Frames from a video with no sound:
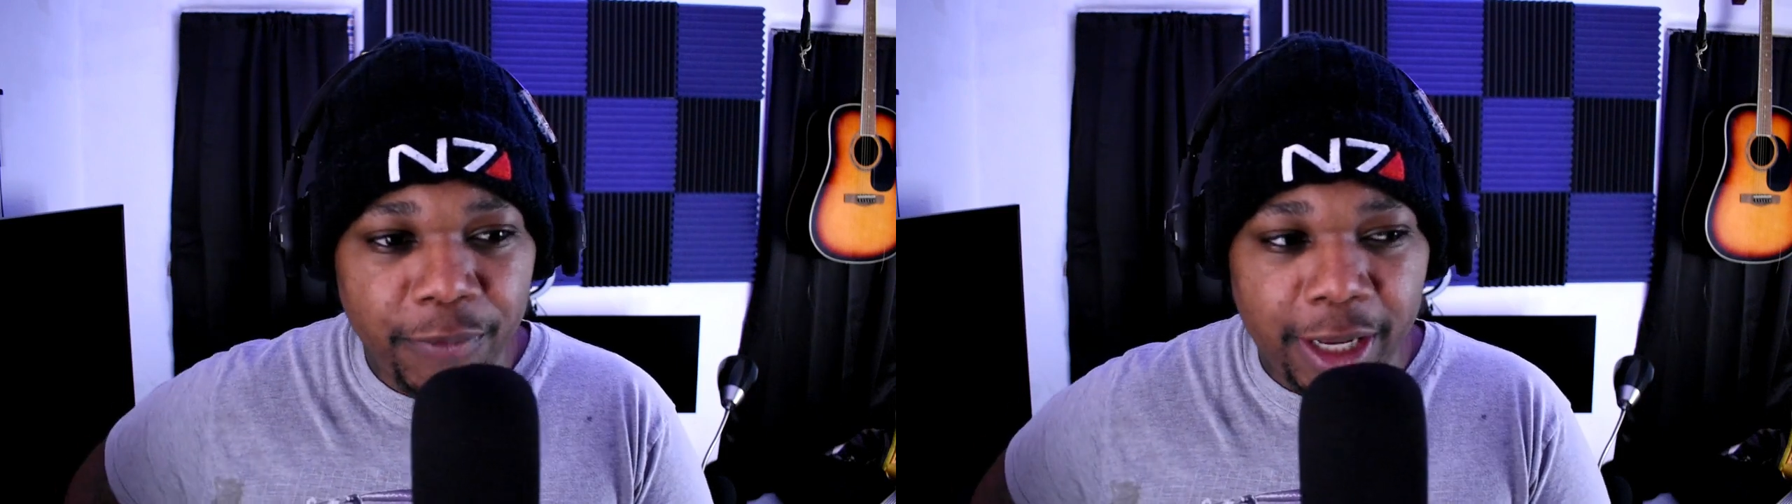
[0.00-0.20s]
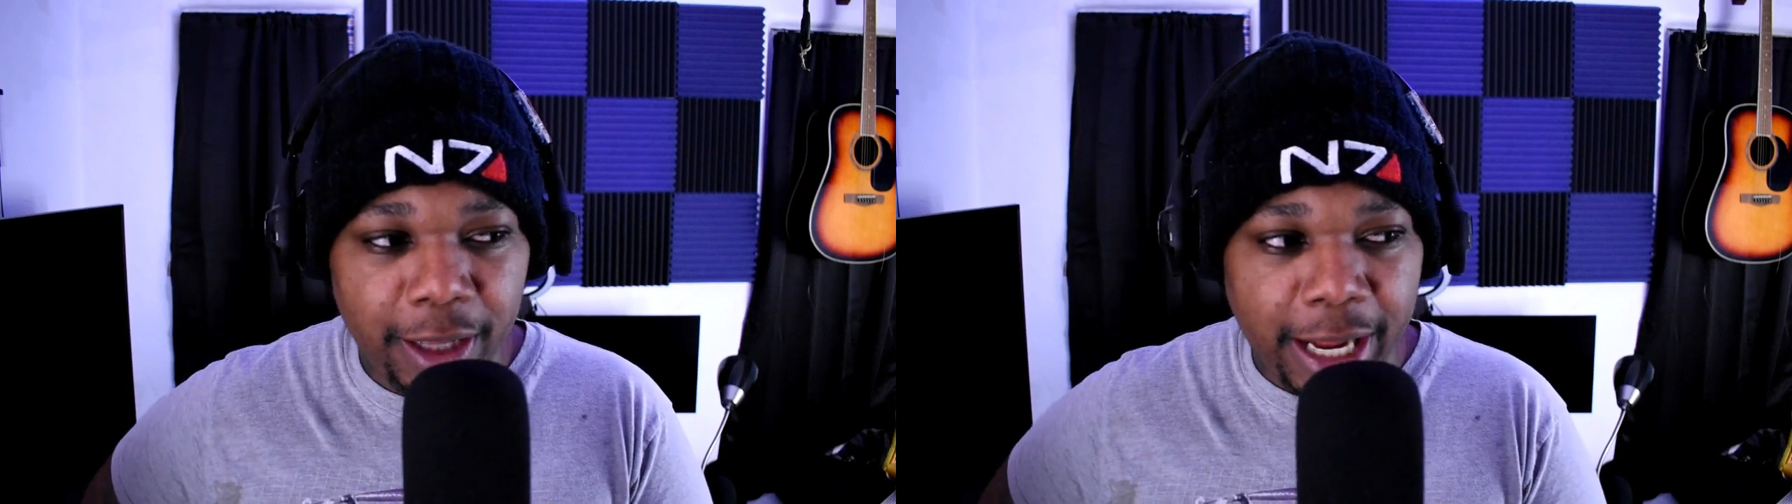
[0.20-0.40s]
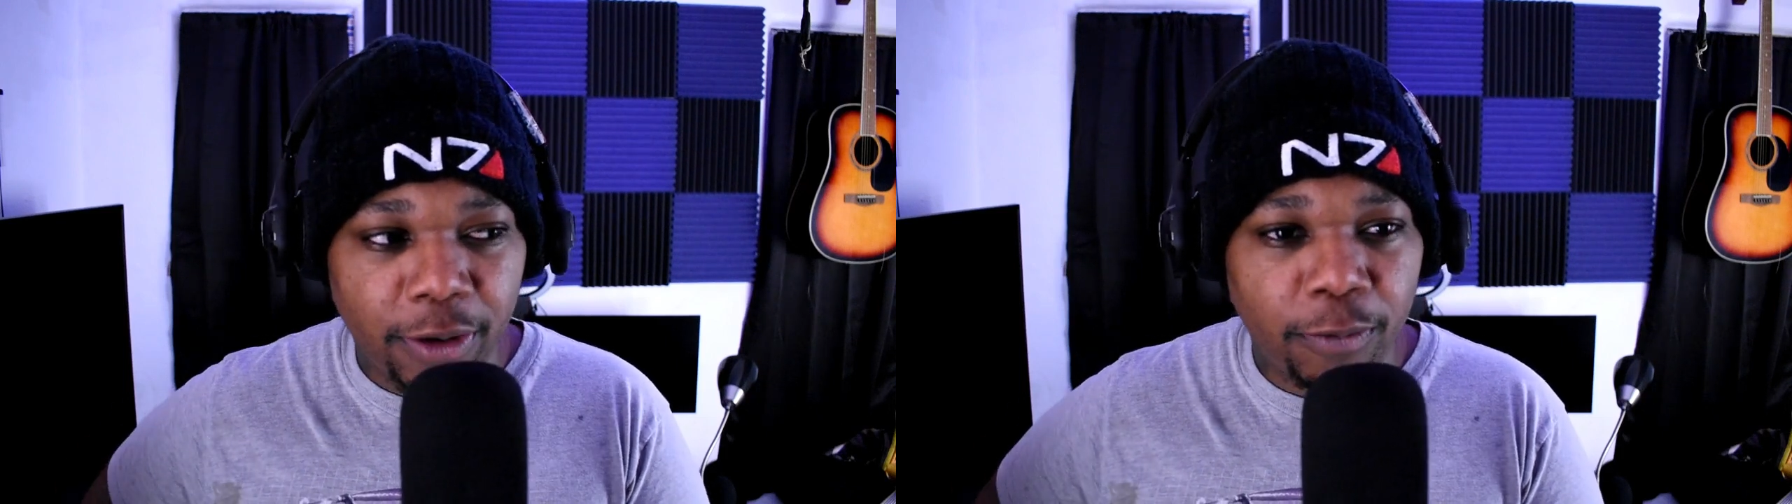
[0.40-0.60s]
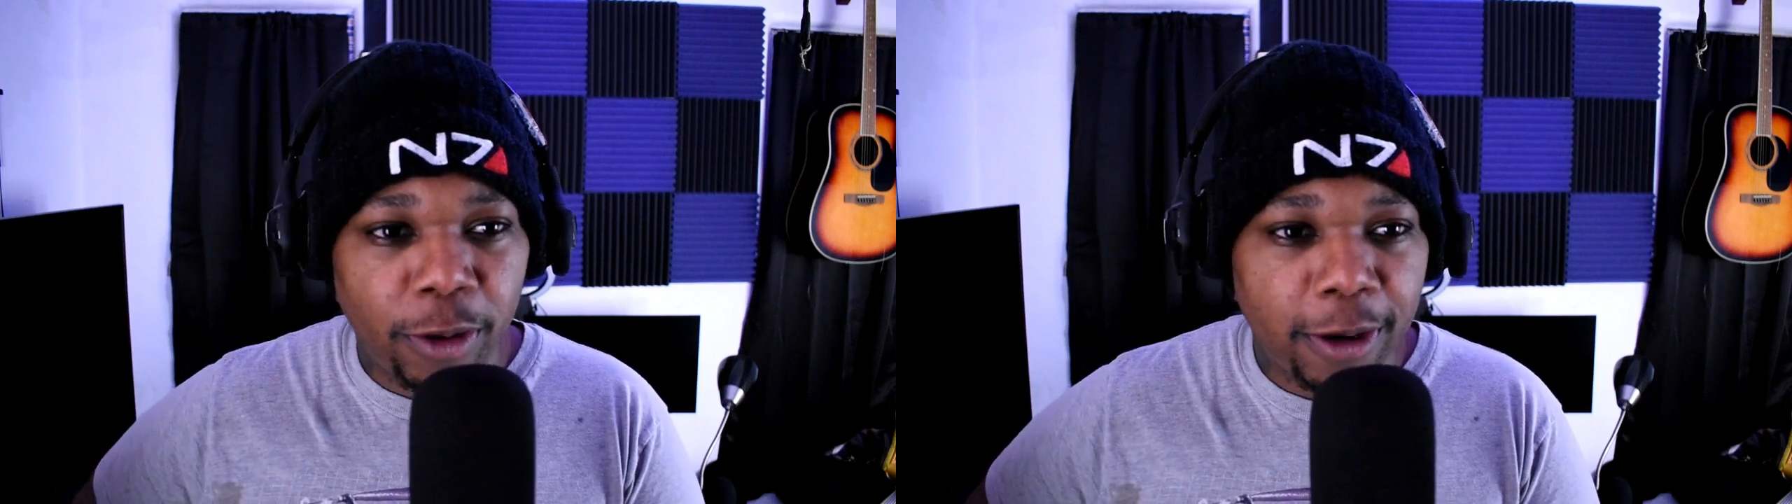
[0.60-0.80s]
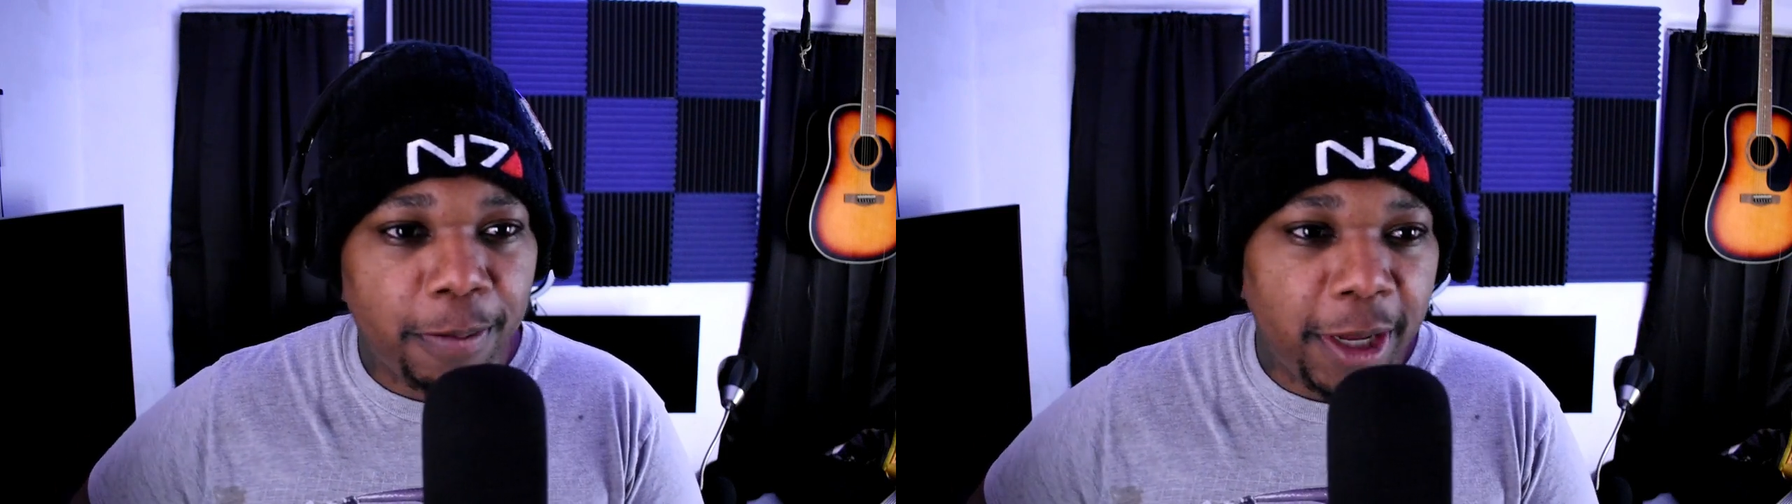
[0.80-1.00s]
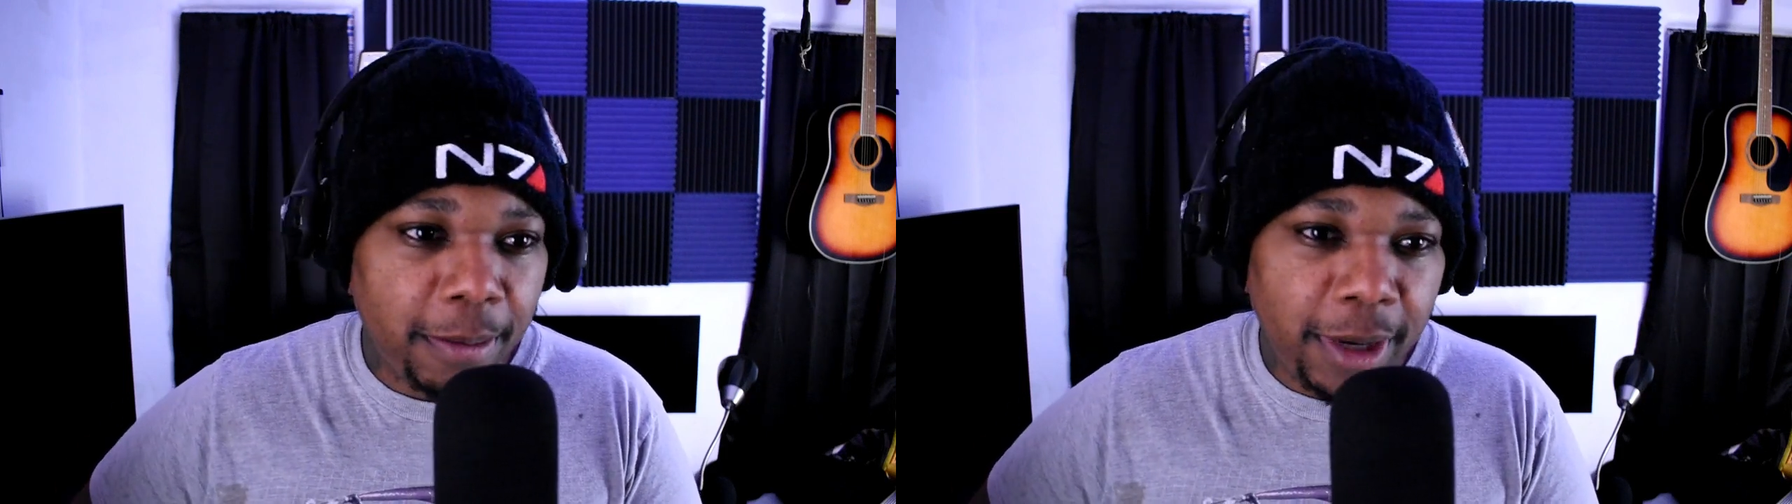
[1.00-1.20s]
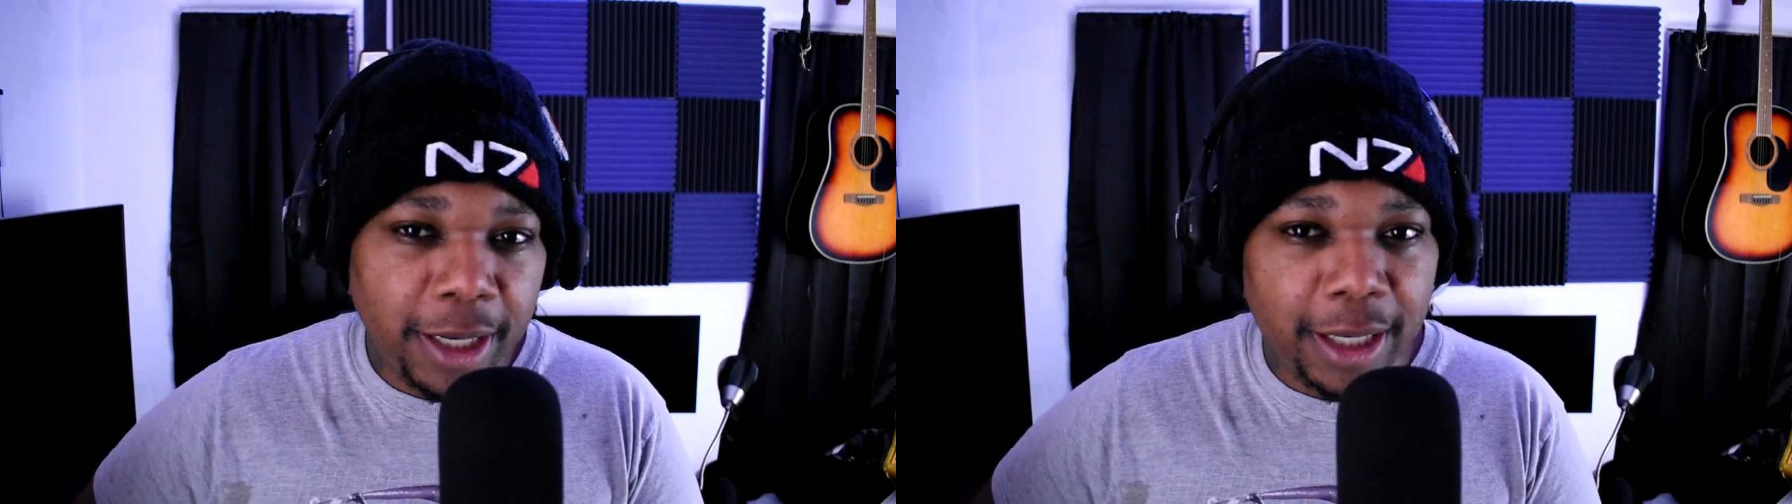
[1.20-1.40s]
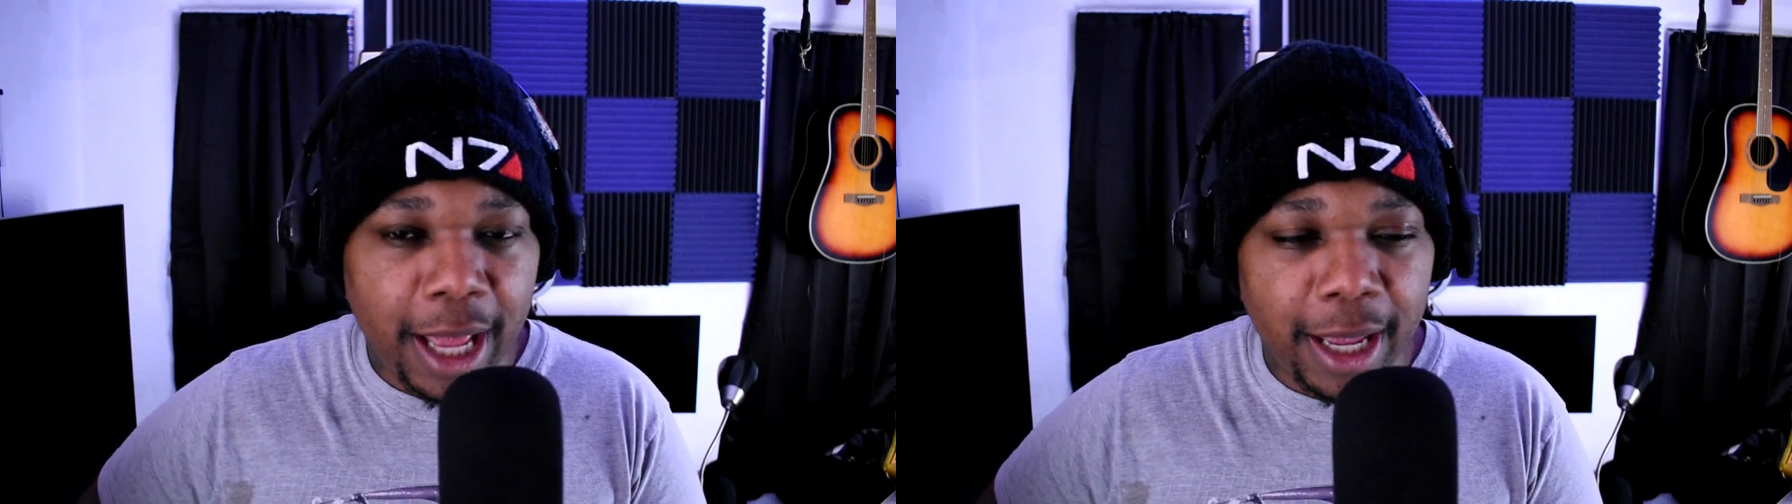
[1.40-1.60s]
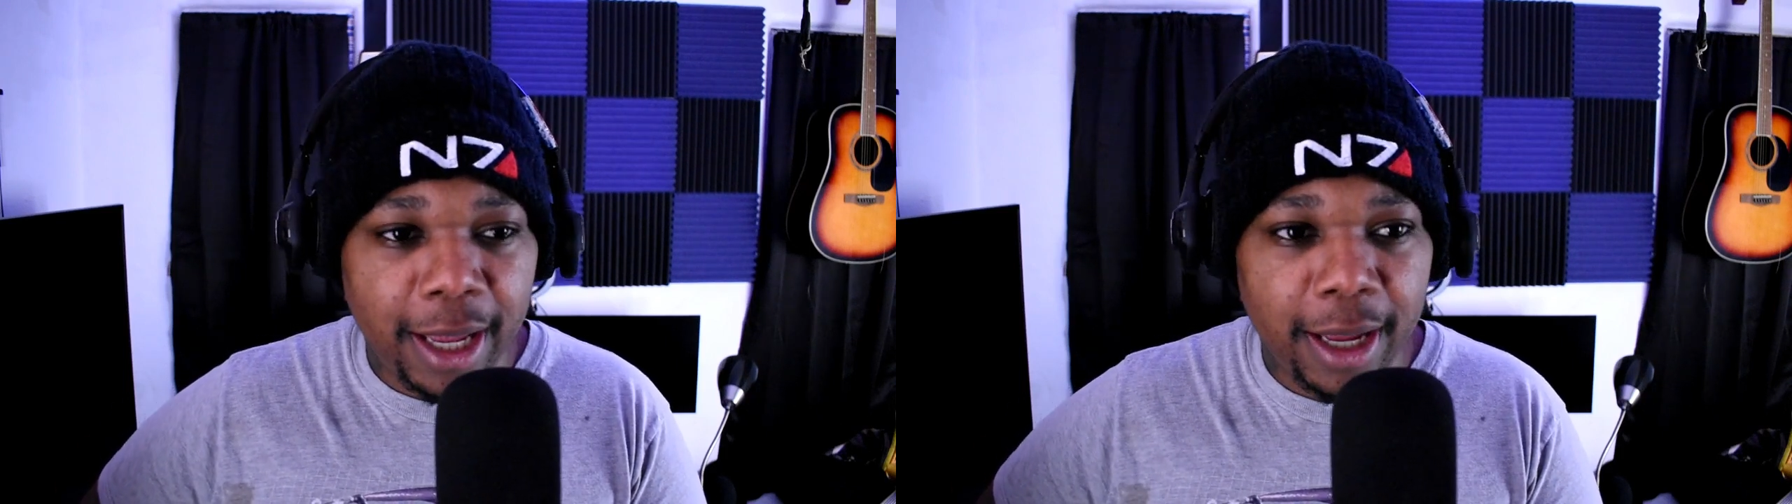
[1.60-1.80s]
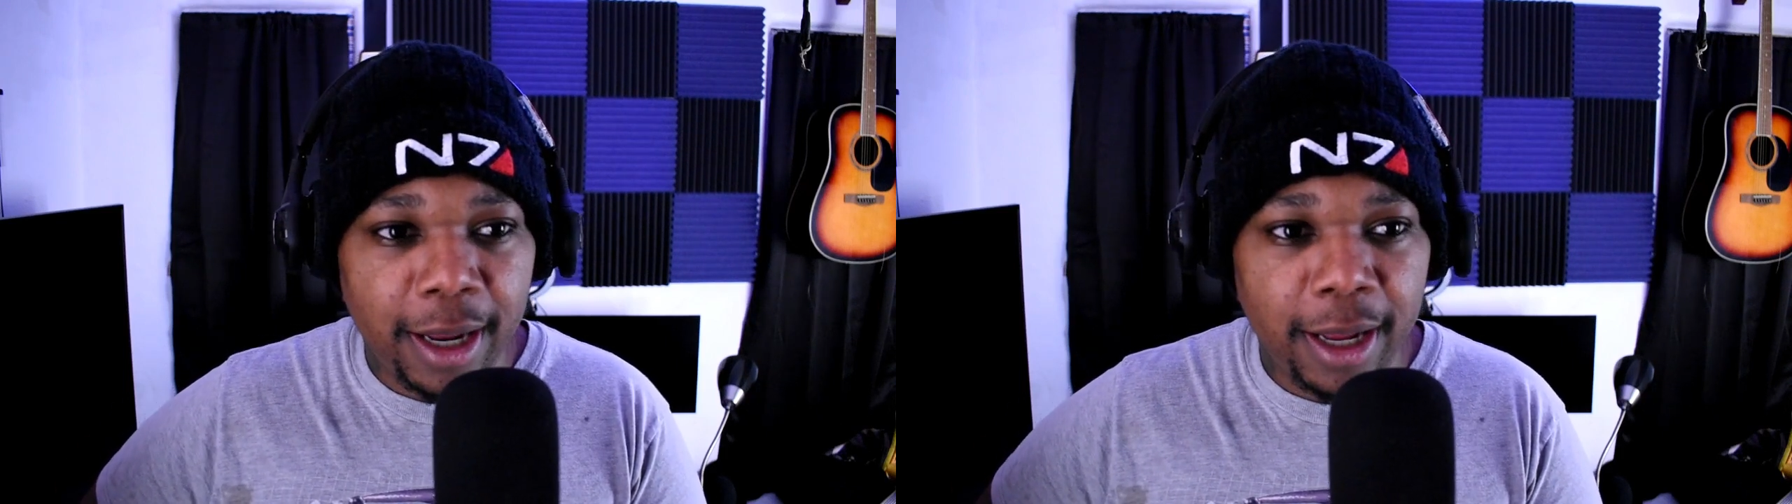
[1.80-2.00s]
They, like, when they're being mean to that
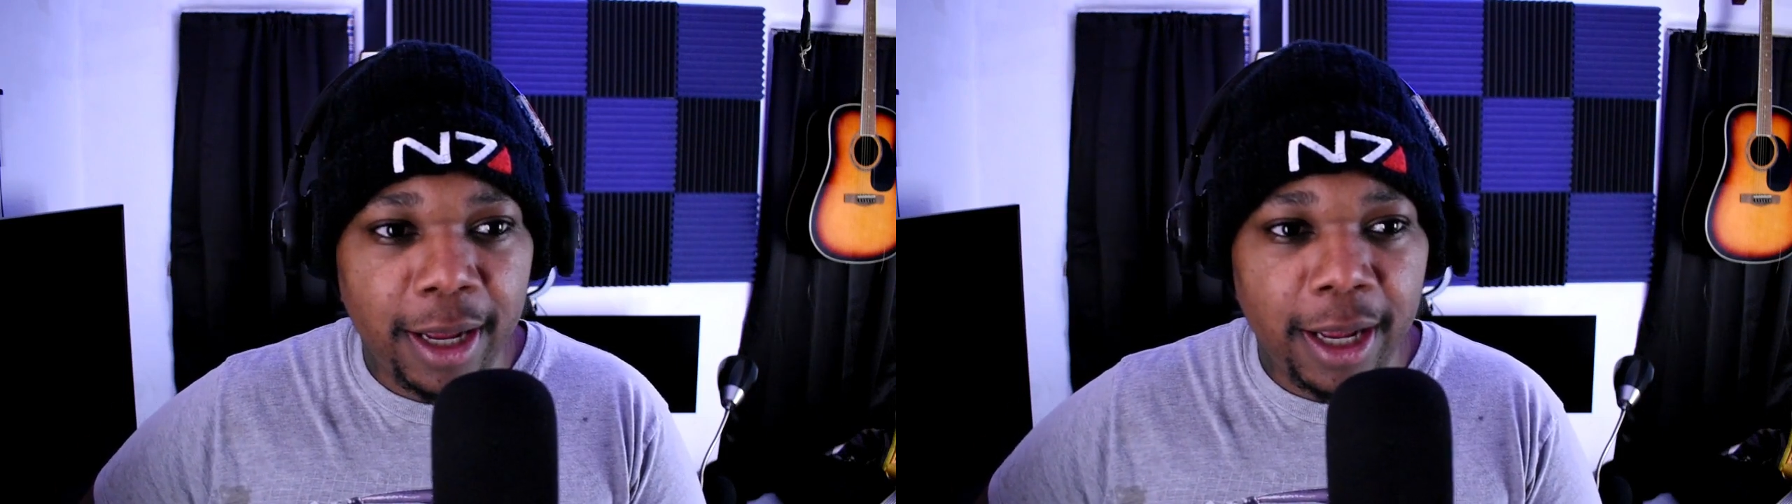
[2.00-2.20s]
kid,